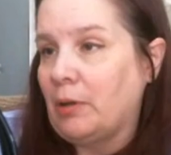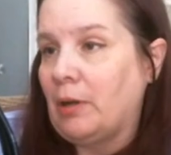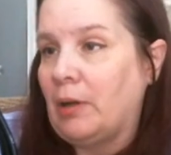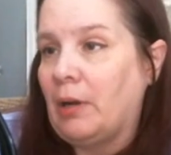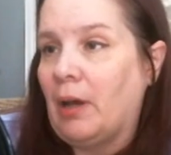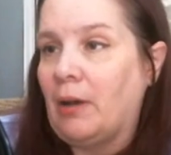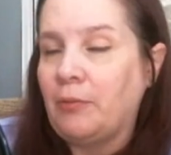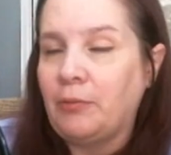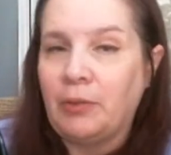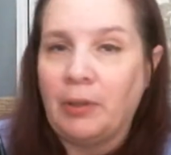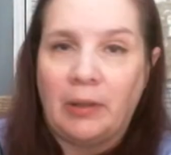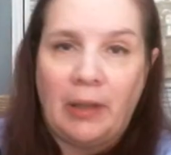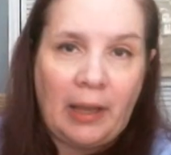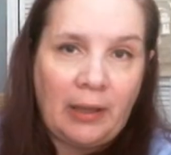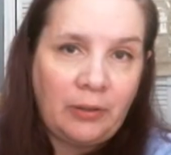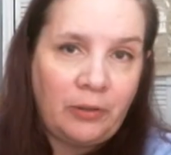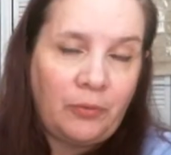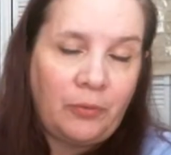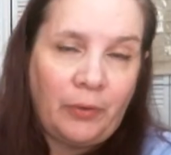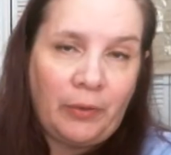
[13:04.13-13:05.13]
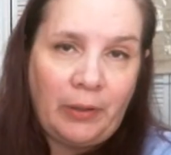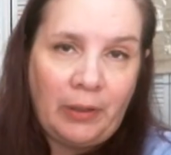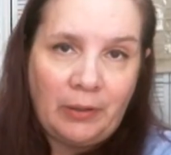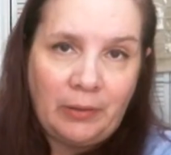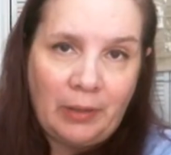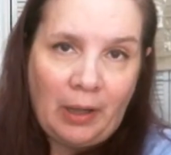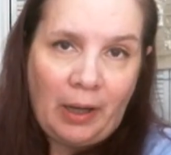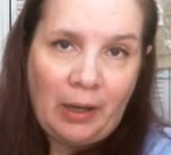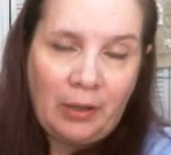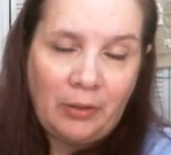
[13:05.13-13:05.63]
enough to last for the
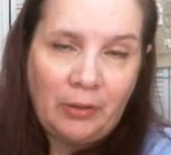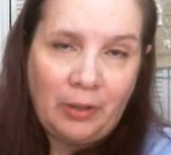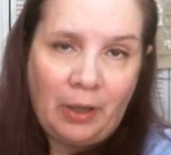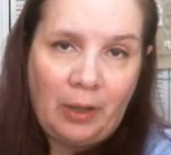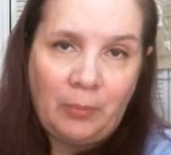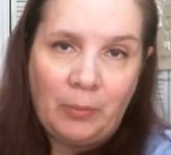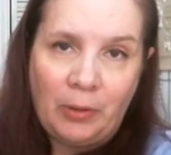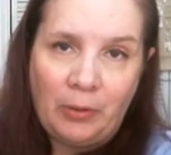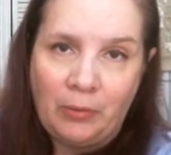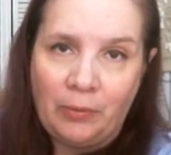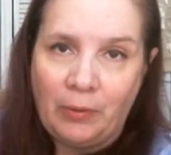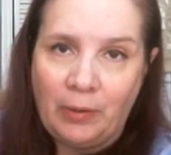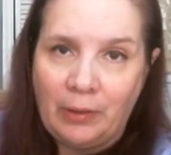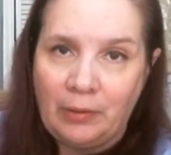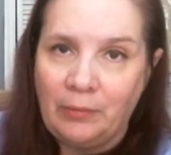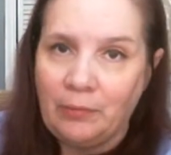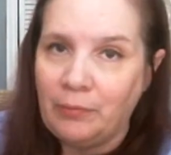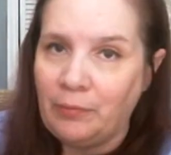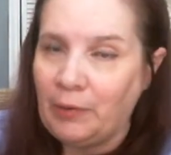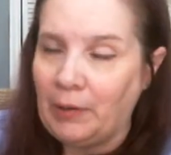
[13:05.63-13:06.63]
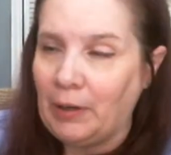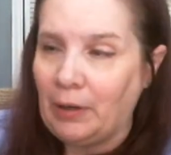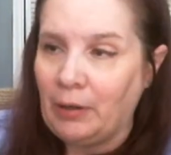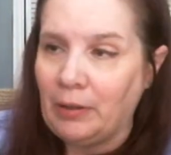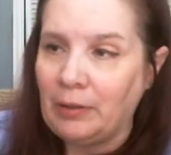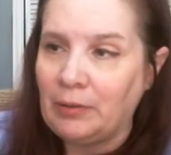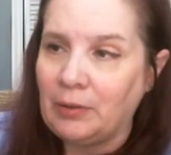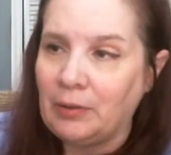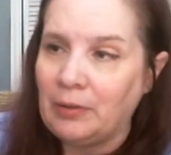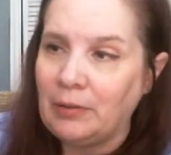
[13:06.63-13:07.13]
entire time that the Ren Fair
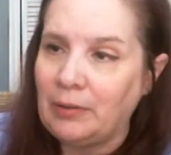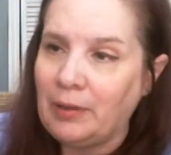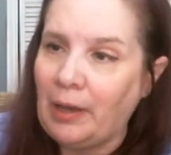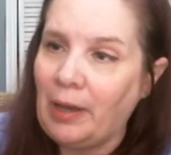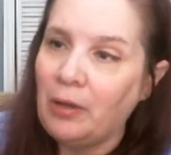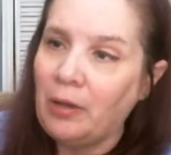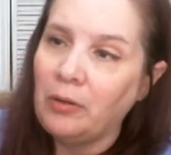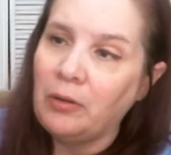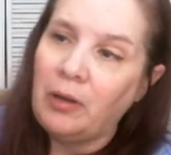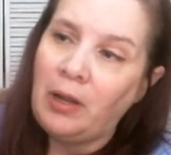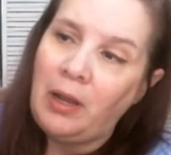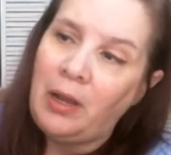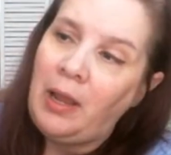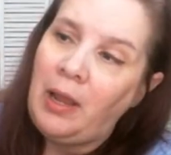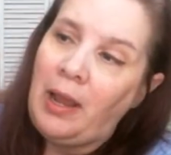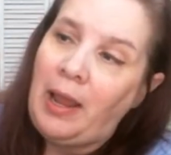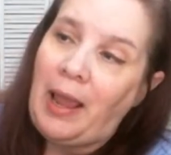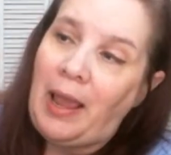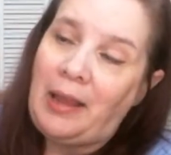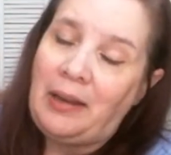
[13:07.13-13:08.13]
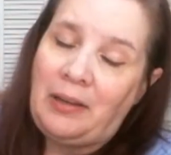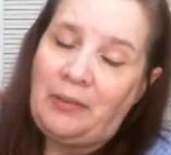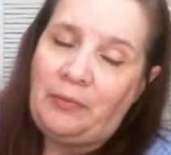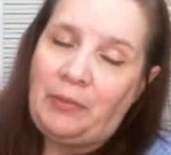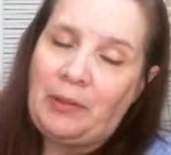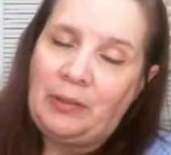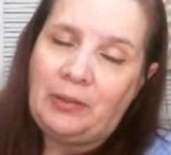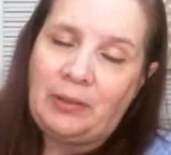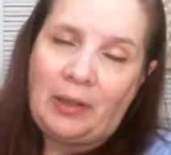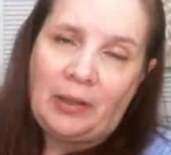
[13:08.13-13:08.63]
is in town, and if
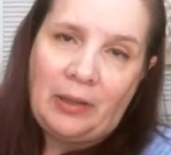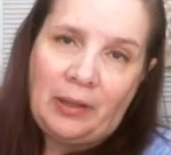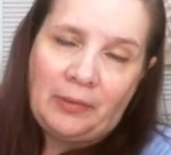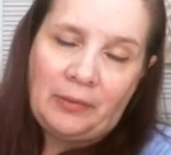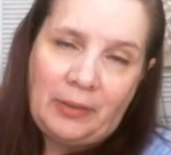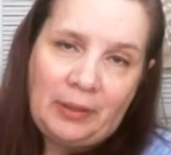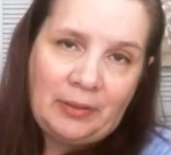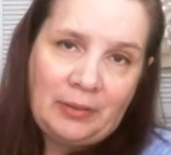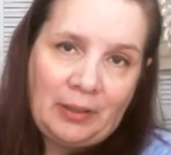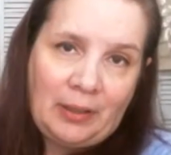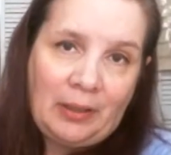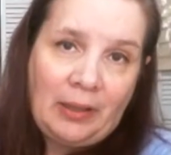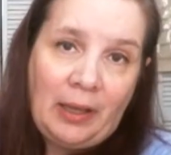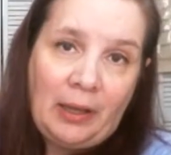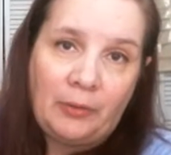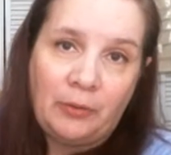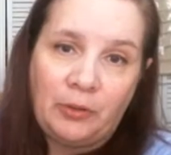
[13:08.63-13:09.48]
they sell out, they sell out.